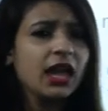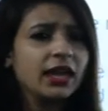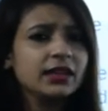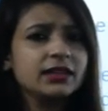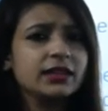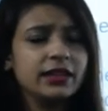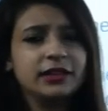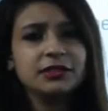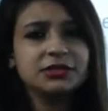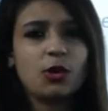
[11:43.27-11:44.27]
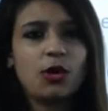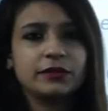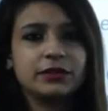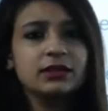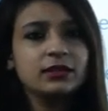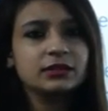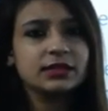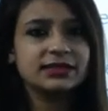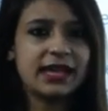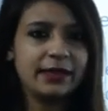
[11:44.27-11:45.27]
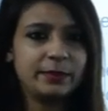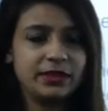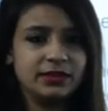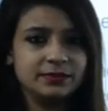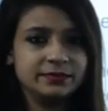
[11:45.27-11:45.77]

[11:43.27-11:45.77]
in the ears of the disciple,